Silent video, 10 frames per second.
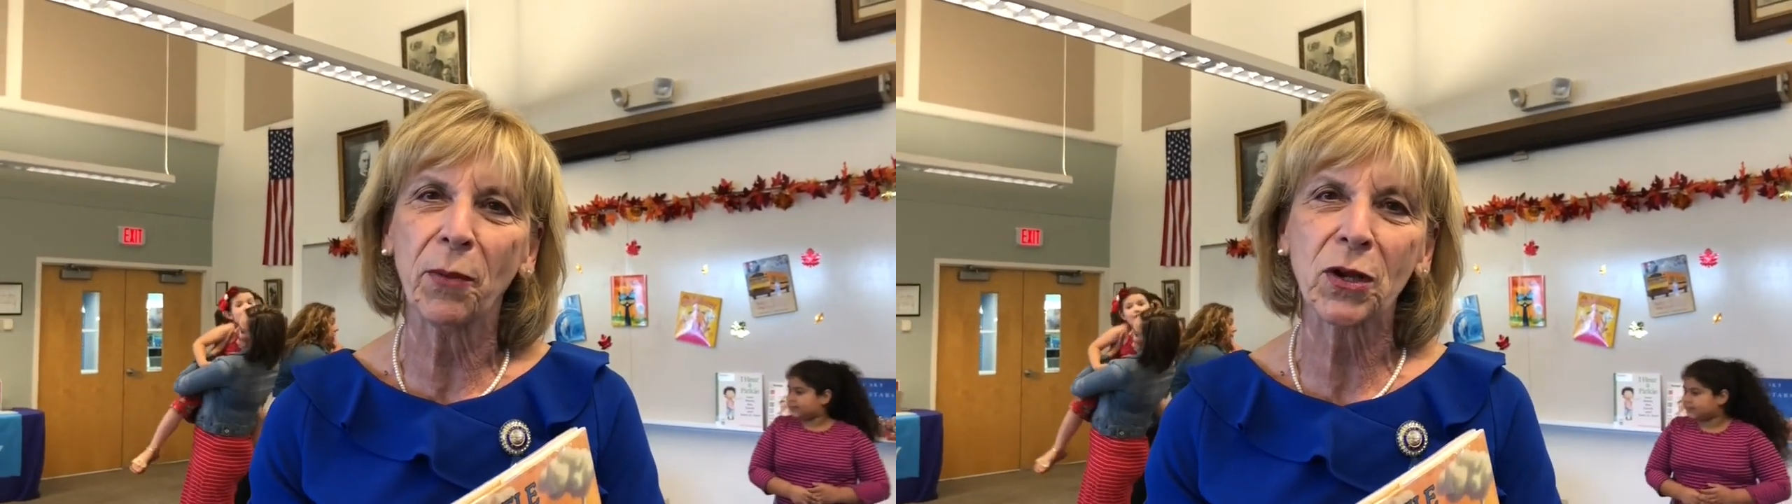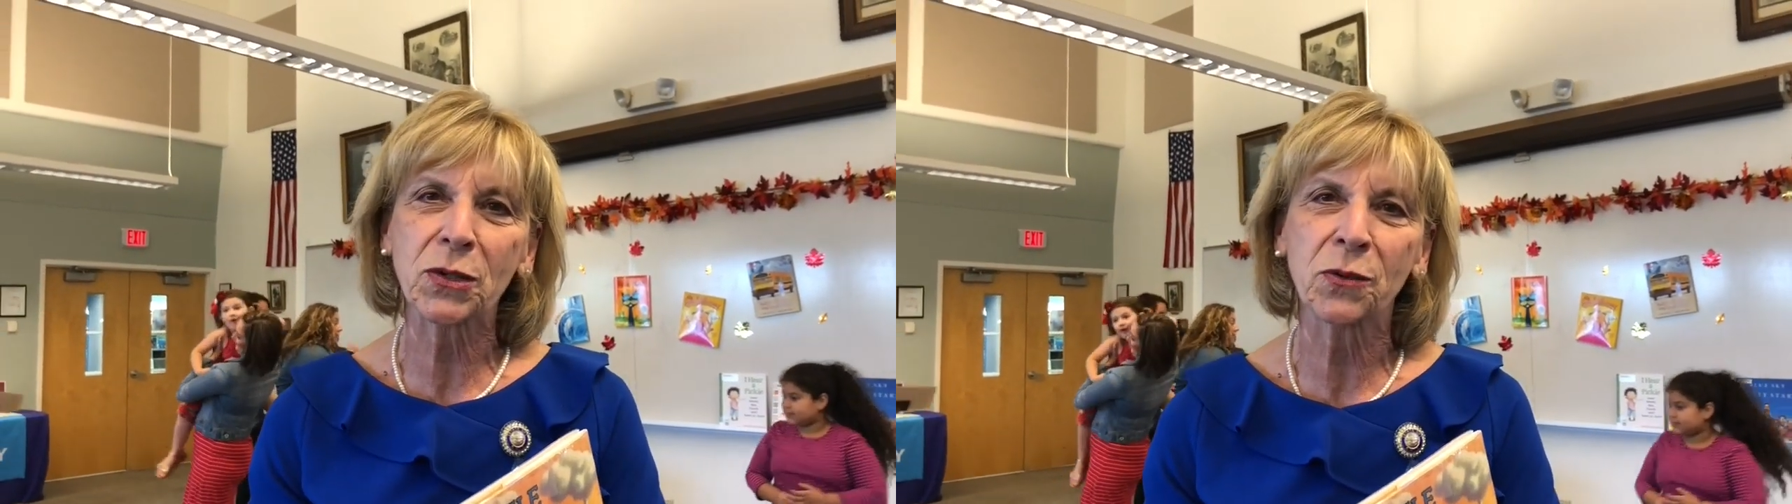
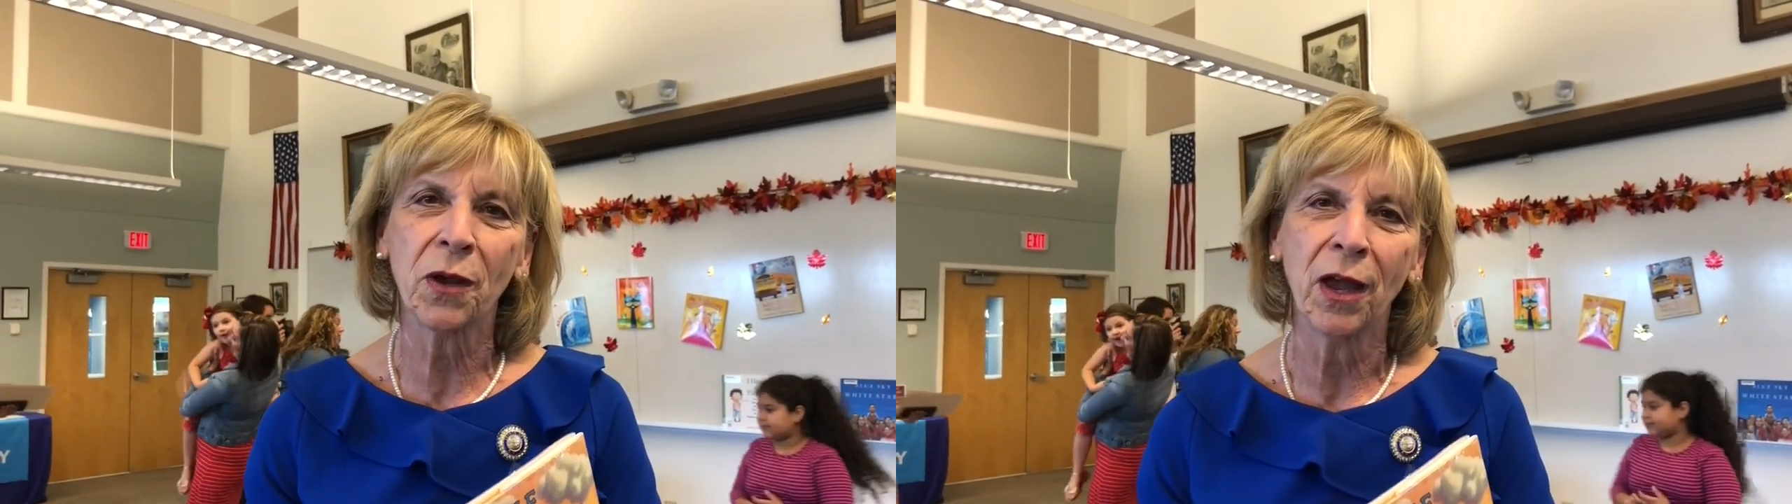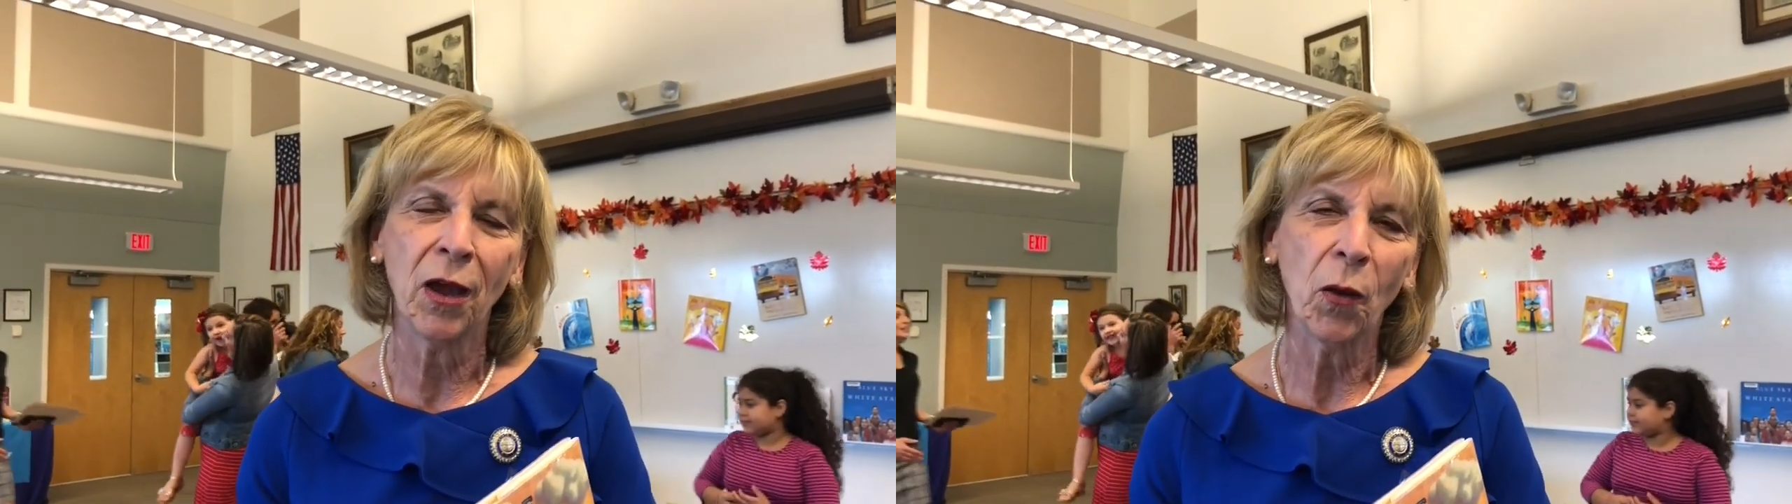books
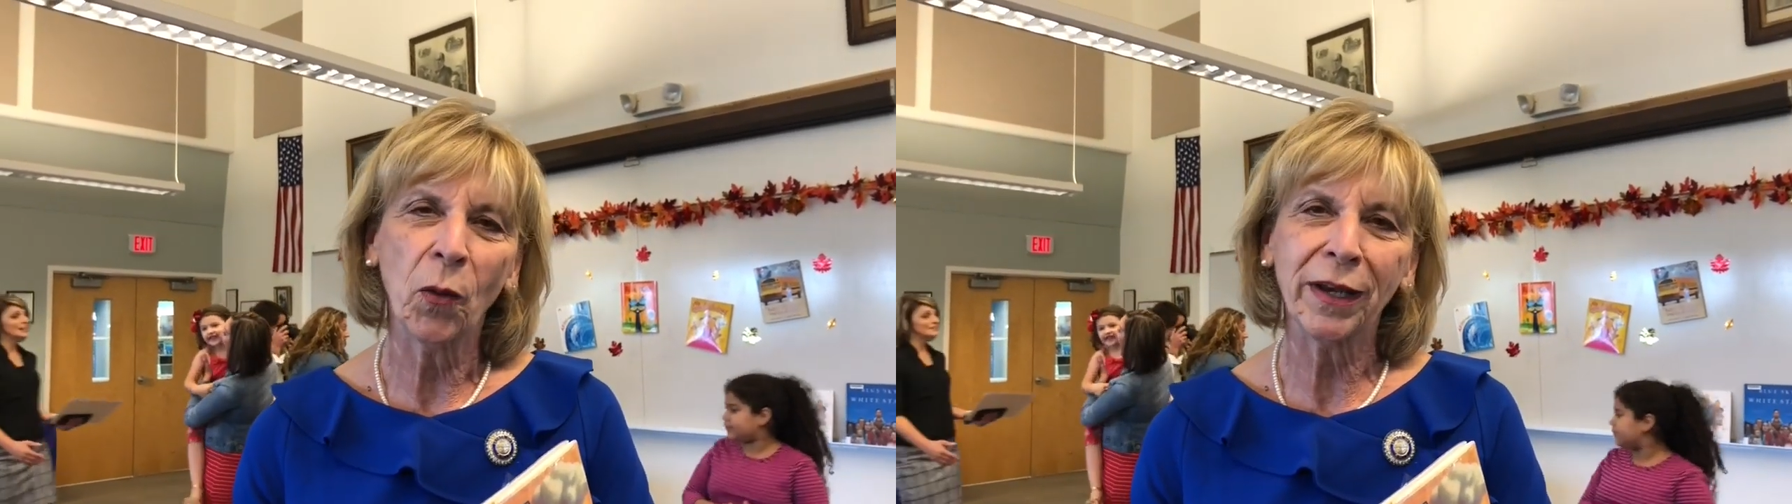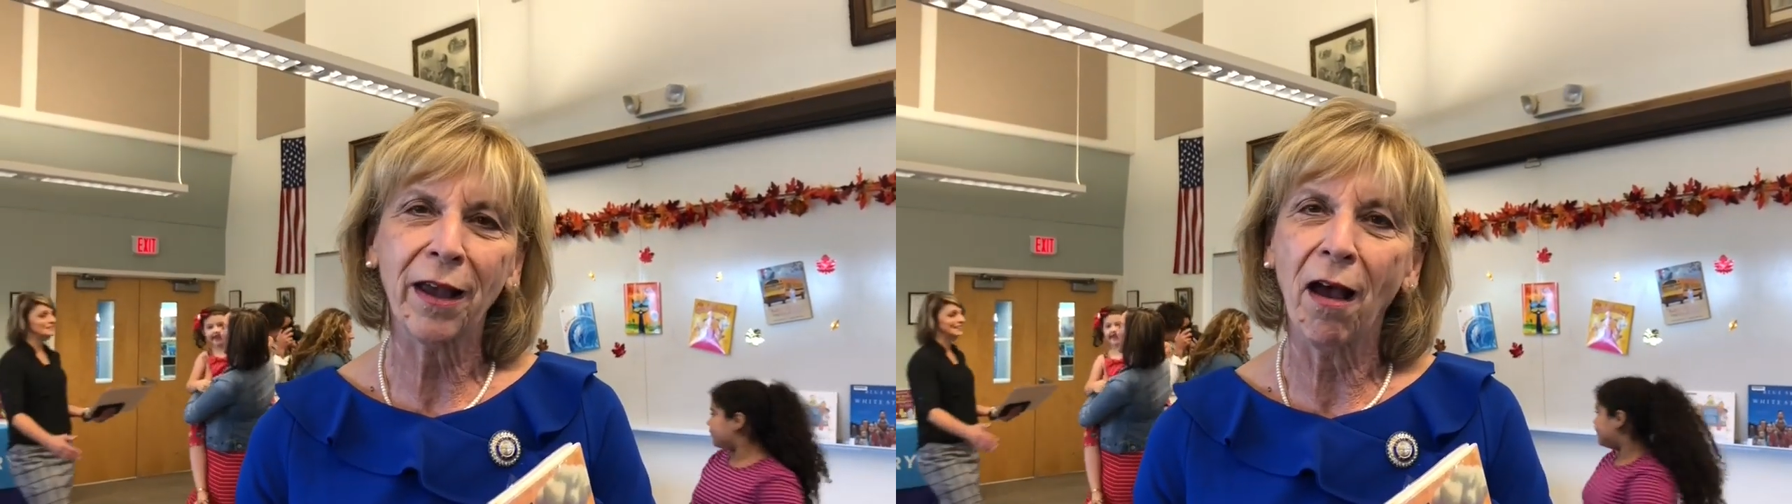
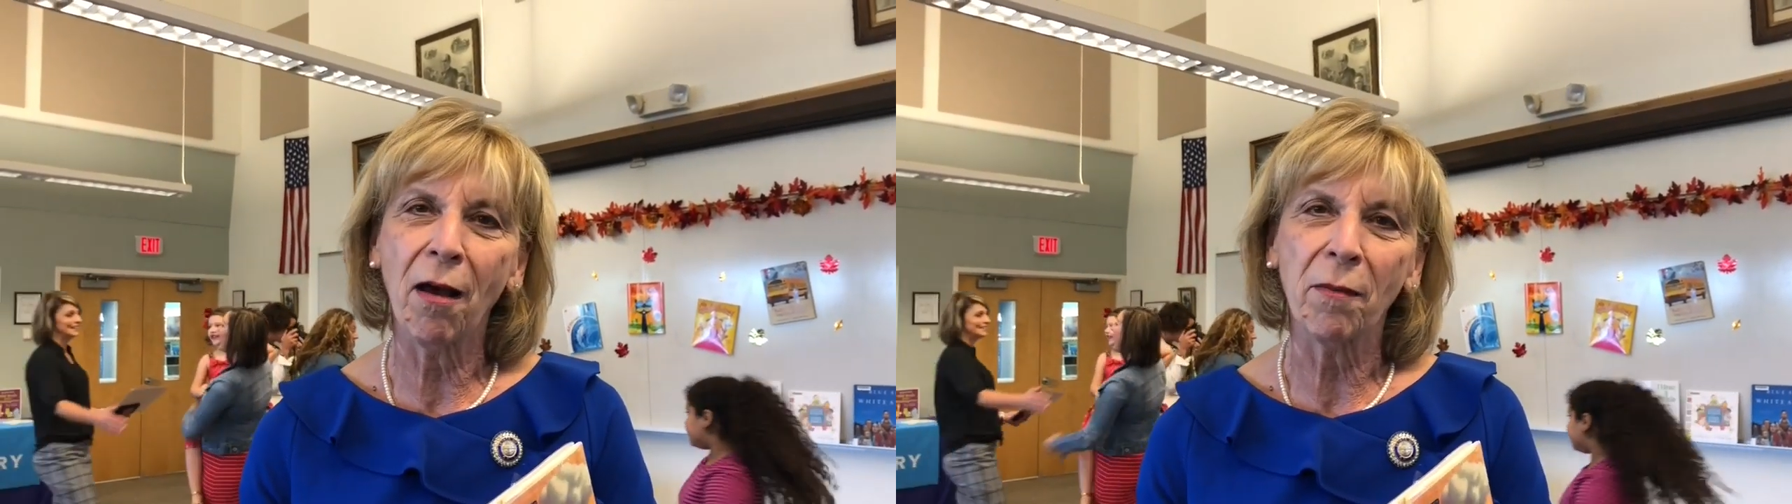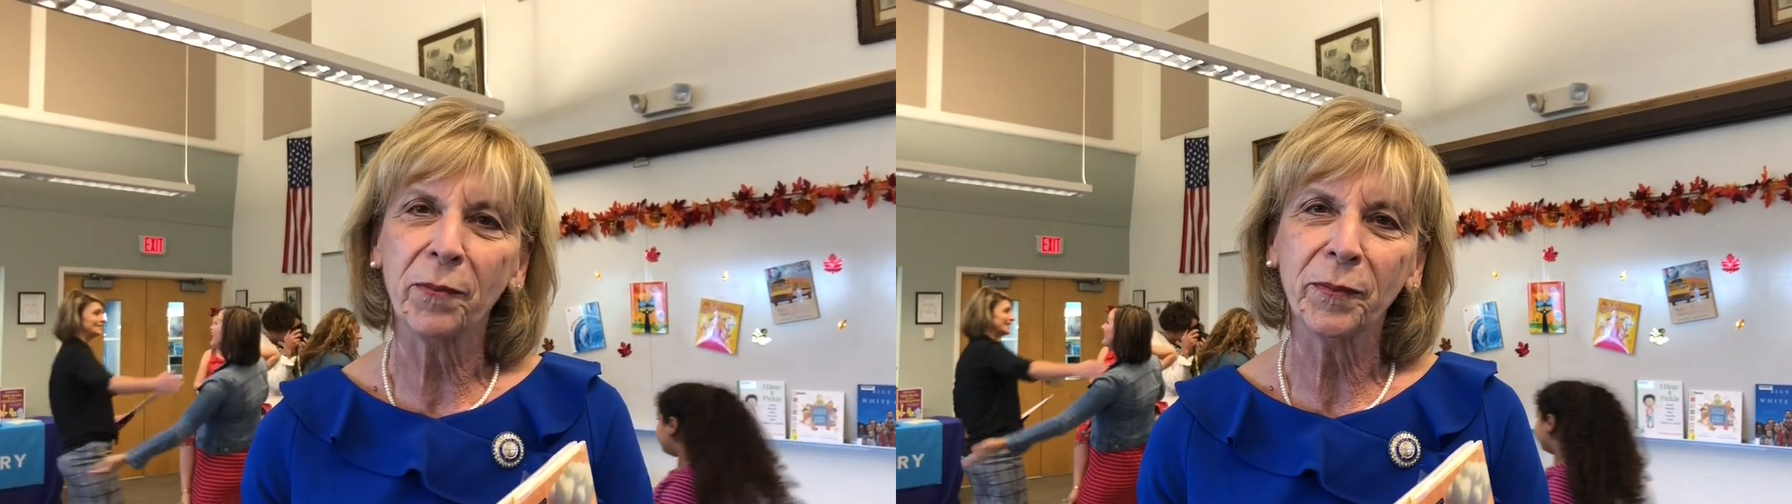would
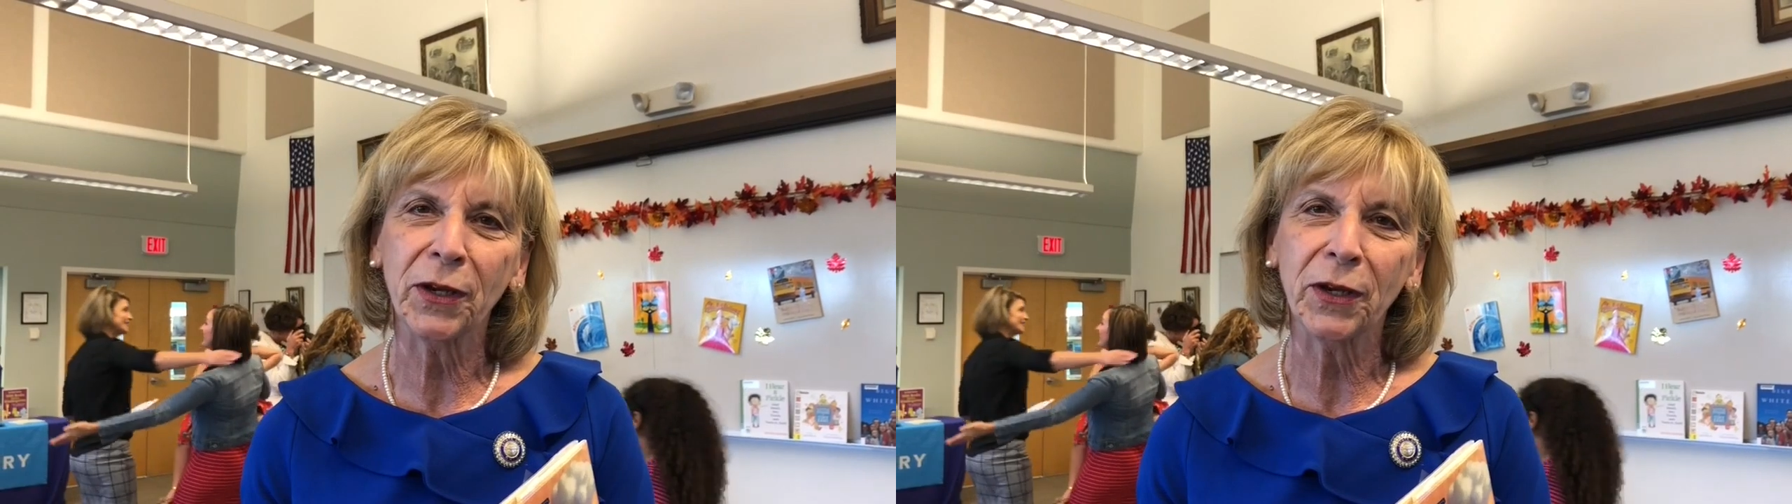come,